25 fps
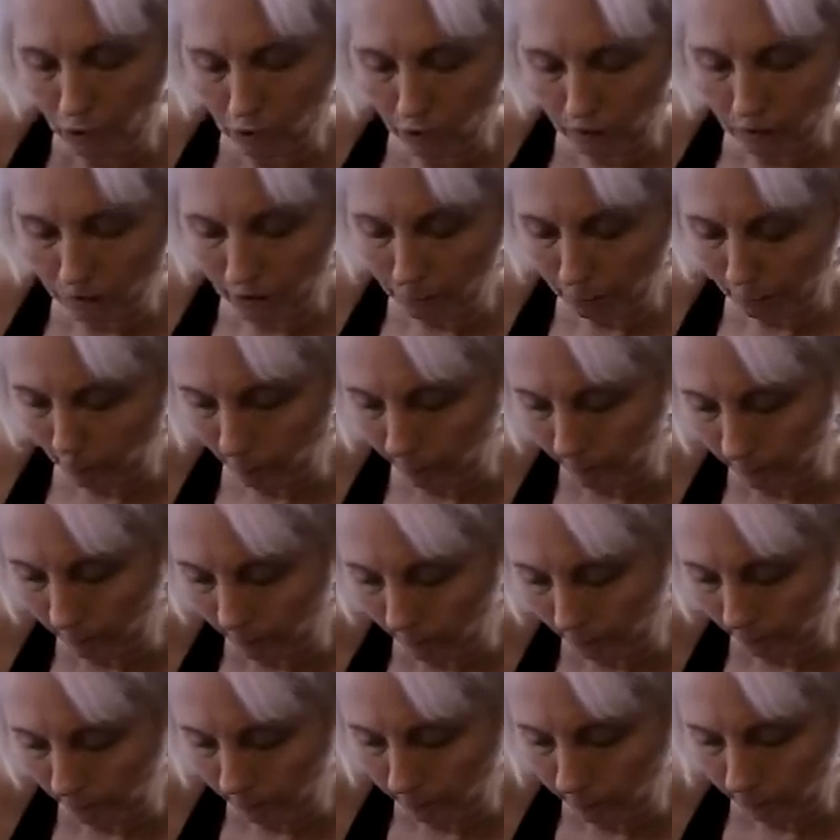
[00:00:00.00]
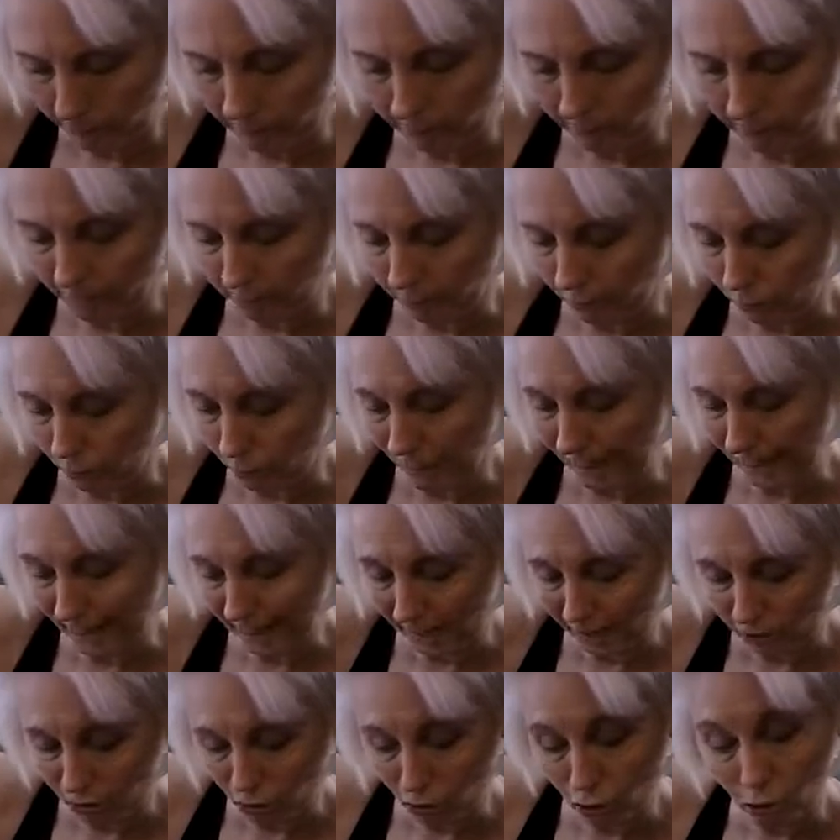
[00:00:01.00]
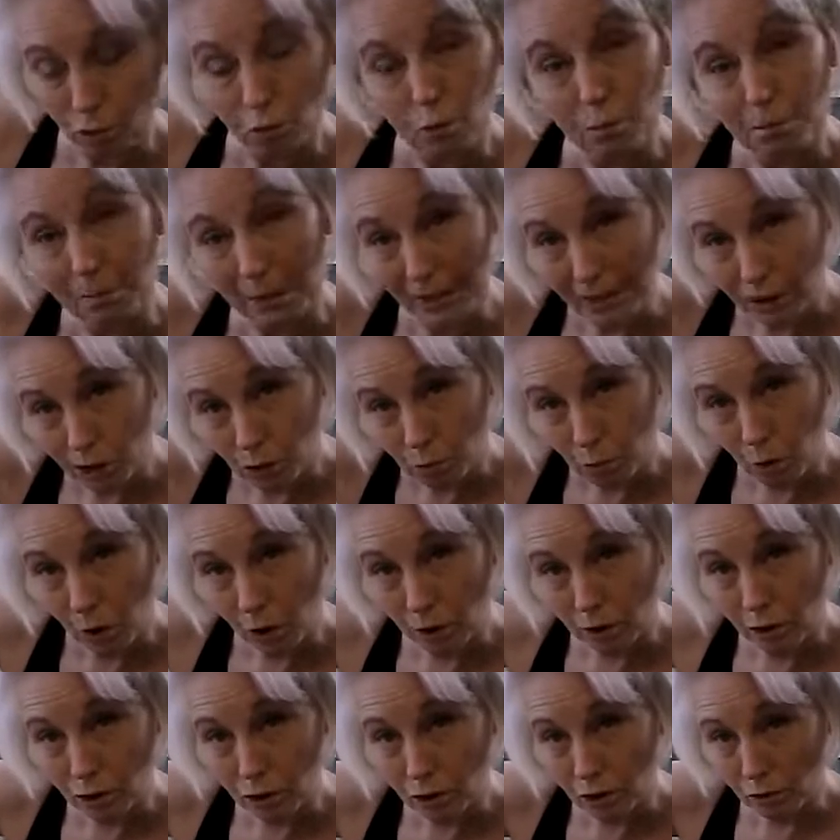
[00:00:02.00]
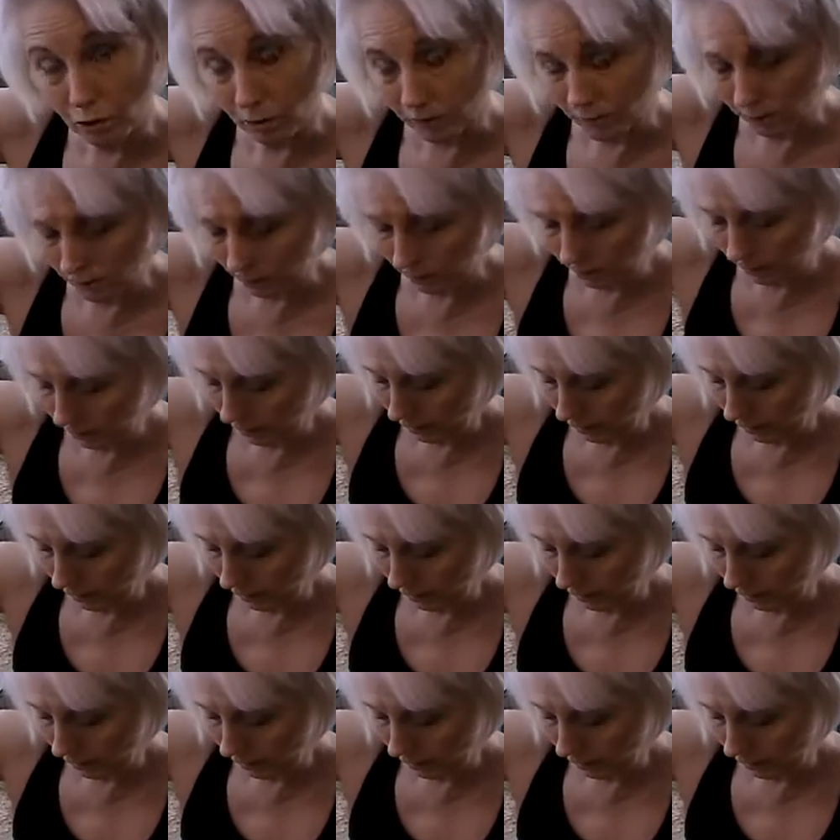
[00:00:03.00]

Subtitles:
use a spray bottle because if you add too much water to it,